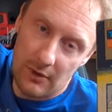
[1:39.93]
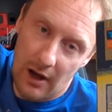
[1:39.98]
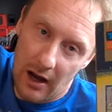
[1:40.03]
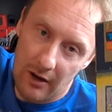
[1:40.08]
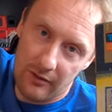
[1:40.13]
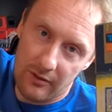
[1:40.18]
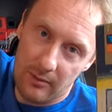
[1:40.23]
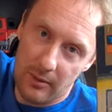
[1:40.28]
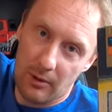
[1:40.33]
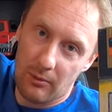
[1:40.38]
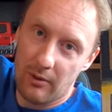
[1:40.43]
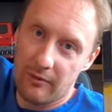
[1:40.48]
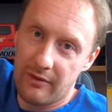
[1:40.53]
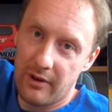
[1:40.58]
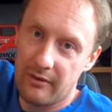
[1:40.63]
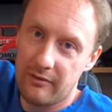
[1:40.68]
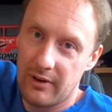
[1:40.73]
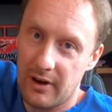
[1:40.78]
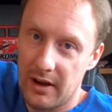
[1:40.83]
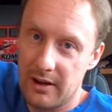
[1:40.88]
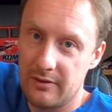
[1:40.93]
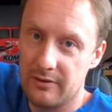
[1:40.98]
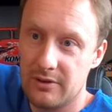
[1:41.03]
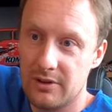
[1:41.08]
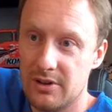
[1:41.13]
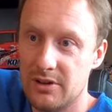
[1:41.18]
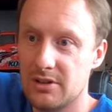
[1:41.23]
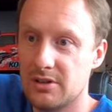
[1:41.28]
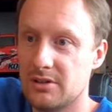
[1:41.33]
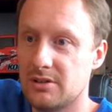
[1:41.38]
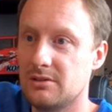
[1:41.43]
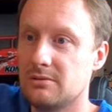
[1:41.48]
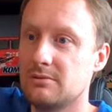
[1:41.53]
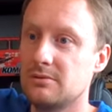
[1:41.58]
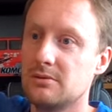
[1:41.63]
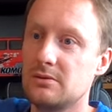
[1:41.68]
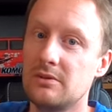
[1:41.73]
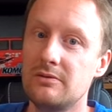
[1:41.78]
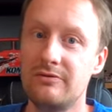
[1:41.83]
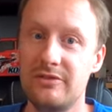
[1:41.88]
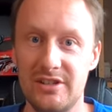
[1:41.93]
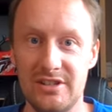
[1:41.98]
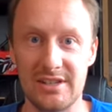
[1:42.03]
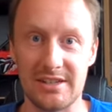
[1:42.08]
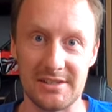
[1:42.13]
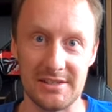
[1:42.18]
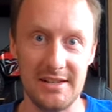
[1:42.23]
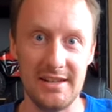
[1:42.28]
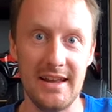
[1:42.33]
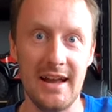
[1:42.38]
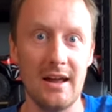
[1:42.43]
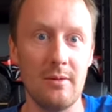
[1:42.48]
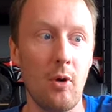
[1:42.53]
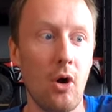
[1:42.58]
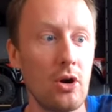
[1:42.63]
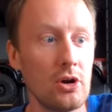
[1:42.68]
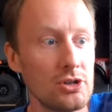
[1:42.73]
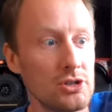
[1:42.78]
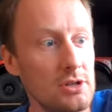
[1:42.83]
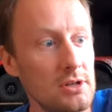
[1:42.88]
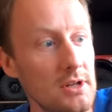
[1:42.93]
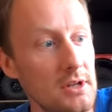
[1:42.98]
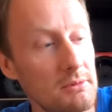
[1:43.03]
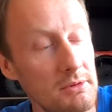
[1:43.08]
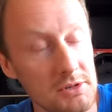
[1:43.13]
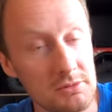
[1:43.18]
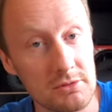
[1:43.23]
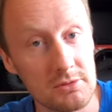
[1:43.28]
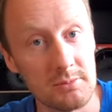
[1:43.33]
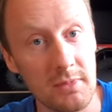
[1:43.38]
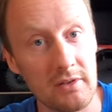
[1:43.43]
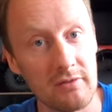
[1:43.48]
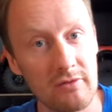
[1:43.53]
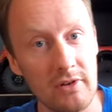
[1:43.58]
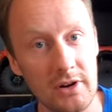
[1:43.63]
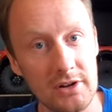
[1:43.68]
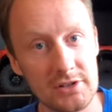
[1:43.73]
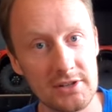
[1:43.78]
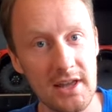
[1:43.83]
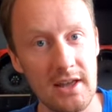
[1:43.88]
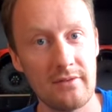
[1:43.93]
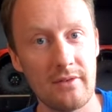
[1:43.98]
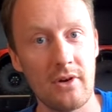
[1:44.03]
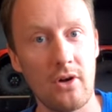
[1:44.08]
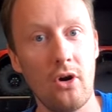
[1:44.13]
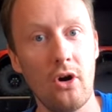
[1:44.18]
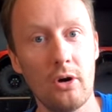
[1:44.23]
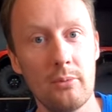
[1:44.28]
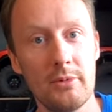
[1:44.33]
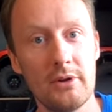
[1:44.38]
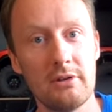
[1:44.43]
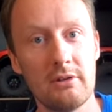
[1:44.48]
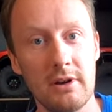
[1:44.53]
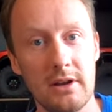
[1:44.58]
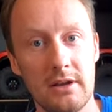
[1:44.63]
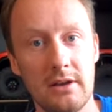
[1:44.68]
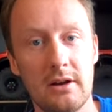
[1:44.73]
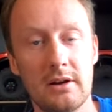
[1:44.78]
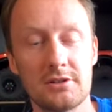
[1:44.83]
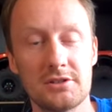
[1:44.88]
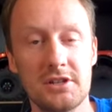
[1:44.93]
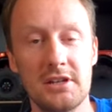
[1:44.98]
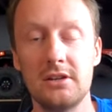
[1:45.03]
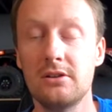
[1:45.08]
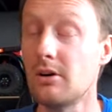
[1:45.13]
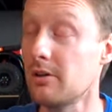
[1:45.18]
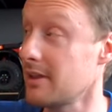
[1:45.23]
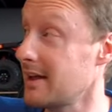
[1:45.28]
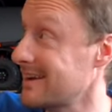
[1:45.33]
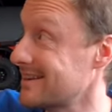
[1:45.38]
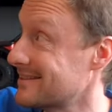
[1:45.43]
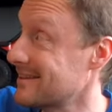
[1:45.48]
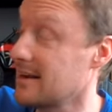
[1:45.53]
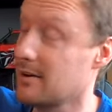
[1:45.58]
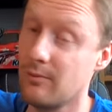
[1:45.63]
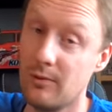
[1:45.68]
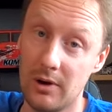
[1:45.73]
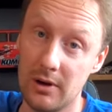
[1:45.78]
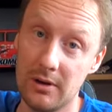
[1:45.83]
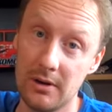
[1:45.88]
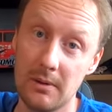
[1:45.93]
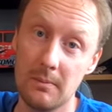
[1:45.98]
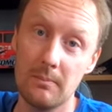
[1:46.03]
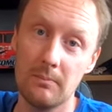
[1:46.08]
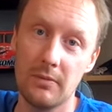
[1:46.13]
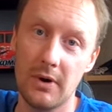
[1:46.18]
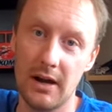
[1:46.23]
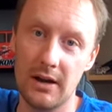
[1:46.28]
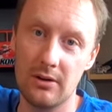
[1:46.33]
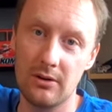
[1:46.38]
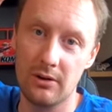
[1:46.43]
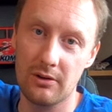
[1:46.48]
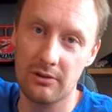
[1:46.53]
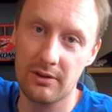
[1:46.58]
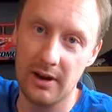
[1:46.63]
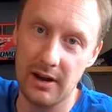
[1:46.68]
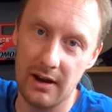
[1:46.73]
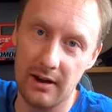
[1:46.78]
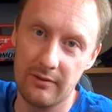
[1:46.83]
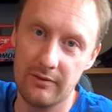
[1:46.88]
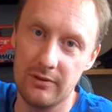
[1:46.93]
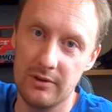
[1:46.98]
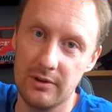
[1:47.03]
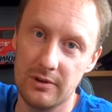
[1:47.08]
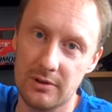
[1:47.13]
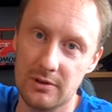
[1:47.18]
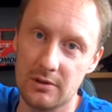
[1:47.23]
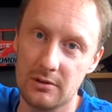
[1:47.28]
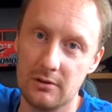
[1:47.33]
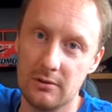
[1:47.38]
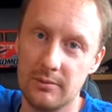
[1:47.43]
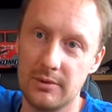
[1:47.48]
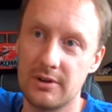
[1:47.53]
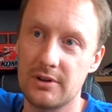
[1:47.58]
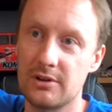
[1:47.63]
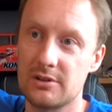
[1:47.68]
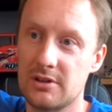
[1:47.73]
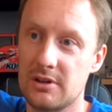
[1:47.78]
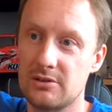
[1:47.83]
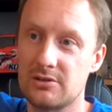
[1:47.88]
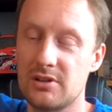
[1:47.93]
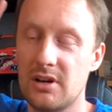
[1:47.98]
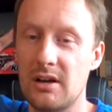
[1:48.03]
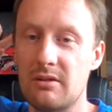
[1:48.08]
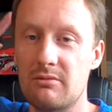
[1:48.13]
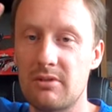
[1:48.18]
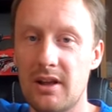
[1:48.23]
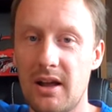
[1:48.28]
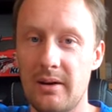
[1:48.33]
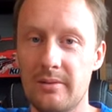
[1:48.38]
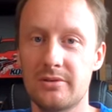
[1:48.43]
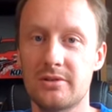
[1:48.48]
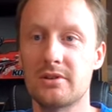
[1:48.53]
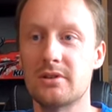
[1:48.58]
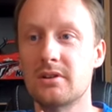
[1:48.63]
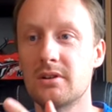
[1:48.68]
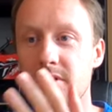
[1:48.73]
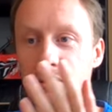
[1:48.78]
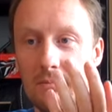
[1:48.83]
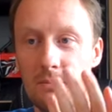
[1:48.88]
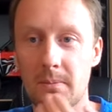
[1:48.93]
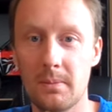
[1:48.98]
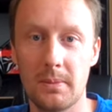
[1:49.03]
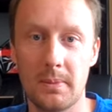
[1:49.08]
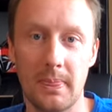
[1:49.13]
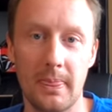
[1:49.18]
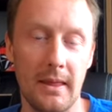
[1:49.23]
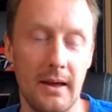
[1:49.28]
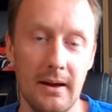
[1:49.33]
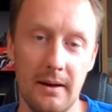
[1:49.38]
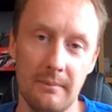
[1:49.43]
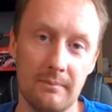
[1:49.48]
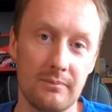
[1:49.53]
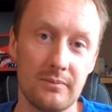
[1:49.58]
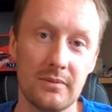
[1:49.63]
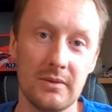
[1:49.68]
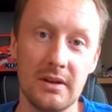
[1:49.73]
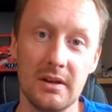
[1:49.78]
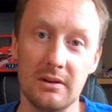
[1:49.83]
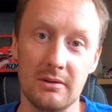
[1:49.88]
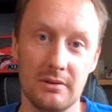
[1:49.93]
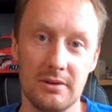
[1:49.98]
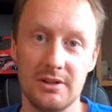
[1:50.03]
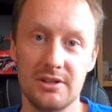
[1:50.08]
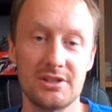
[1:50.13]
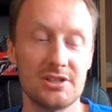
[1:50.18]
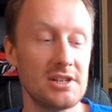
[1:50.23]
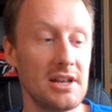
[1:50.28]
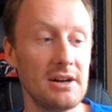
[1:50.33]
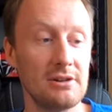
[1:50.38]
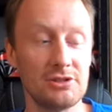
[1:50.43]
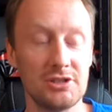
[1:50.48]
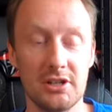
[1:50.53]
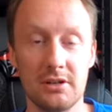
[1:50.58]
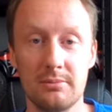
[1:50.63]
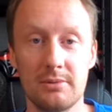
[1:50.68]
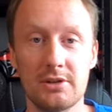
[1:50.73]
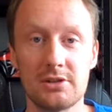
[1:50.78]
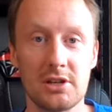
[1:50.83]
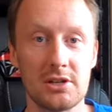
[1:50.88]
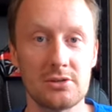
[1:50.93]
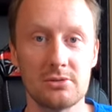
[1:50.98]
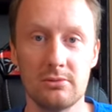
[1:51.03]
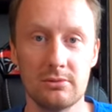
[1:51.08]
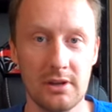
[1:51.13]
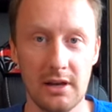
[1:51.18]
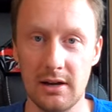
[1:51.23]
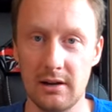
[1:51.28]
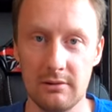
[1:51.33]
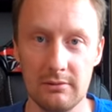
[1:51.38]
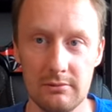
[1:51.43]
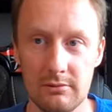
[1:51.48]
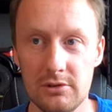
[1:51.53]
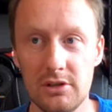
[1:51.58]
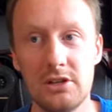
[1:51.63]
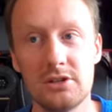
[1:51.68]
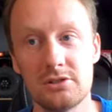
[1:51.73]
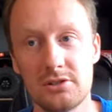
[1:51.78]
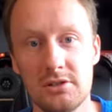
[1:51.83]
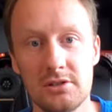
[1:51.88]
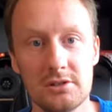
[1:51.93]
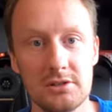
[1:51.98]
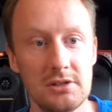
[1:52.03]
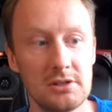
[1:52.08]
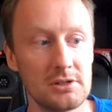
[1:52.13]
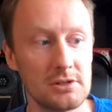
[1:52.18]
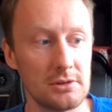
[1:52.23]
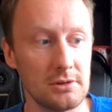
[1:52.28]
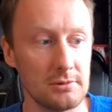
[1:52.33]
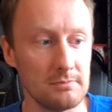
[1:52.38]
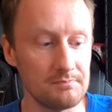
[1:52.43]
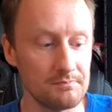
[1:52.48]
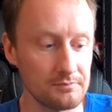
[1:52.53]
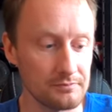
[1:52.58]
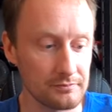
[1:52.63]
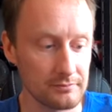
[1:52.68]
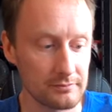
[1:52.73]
Romeo 155 V6 Ti Bosch, which was my first ever hobby grade RC, not that exact one, but I got that a few years ago because I was trying to recapture you know, the nostalgia, because I sold that years and years and years ago.